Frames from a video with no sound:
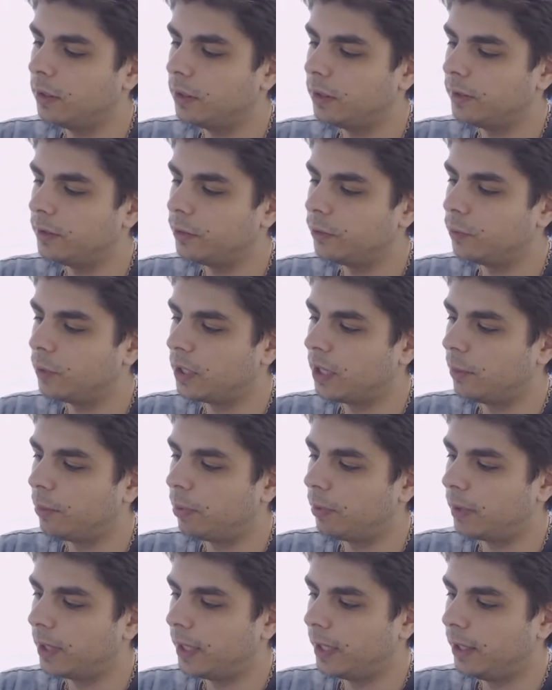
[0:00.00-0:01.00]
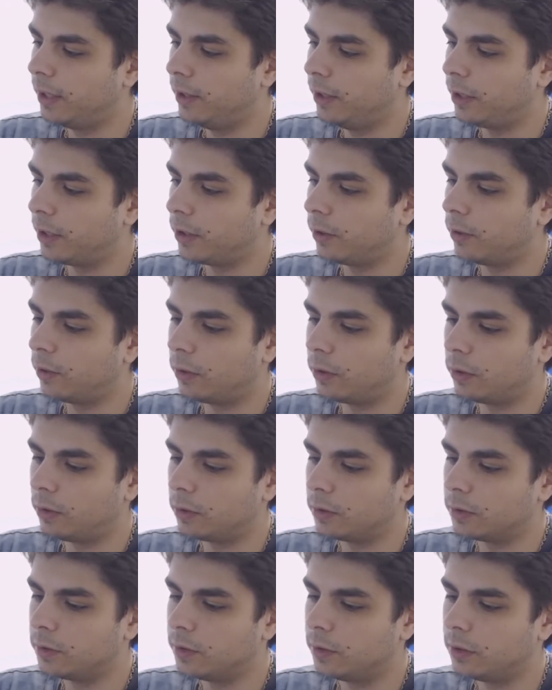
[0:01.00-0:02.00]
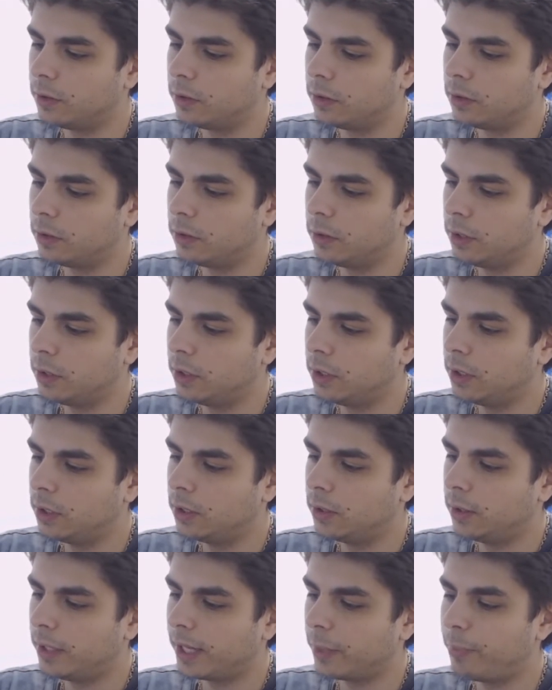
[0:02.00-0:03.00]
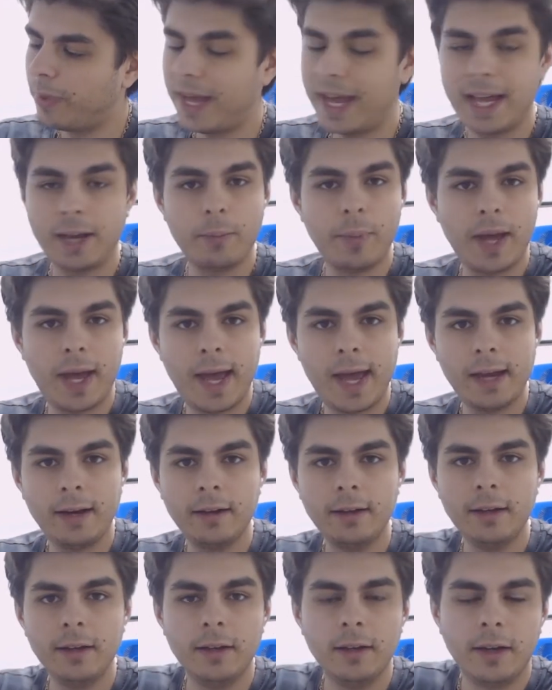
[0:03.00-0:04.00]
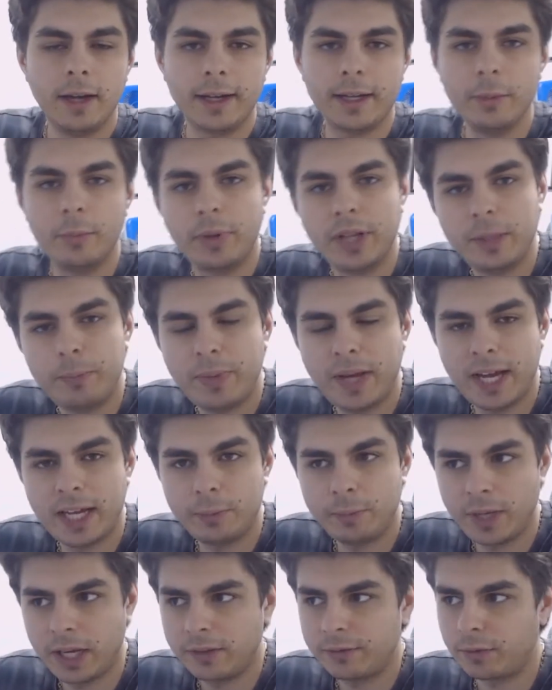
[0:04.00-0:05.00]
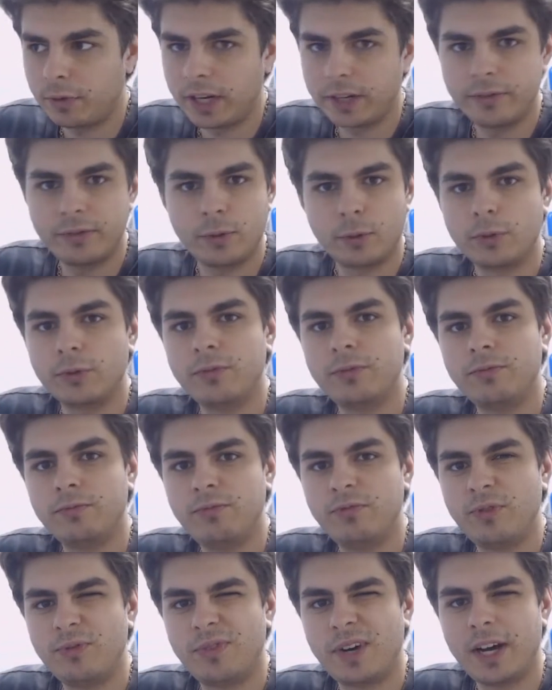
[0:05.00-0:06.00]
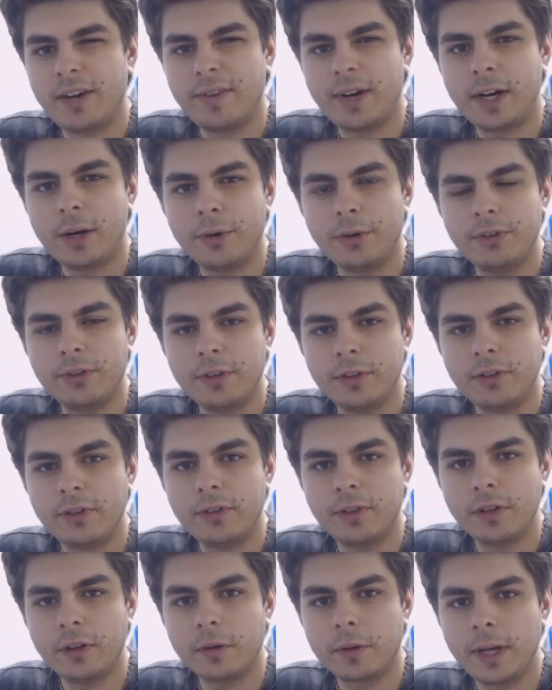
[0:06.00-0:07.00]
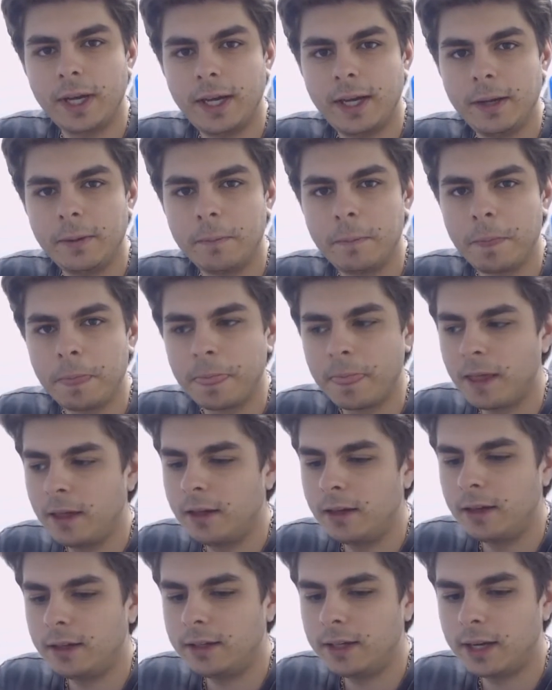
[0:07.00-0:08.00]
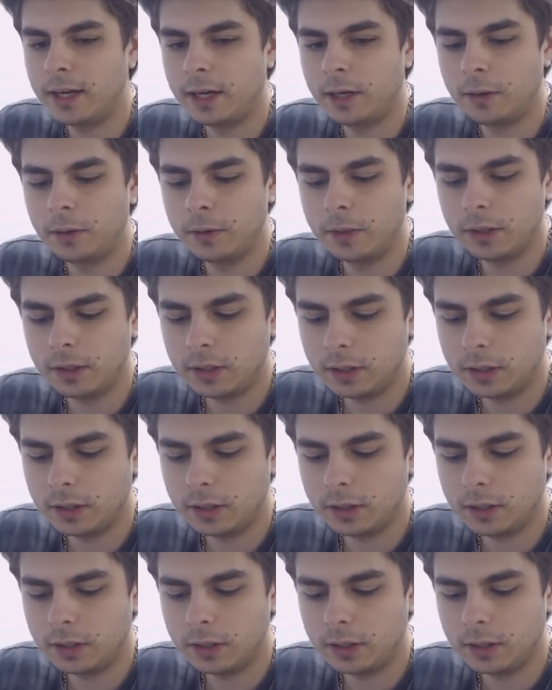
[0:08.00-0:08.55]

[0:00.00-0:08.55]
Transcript: there's one I play here called like Pan Pan. I can play Pan Pan for like 4 or 5 hours and it's still okay. Now,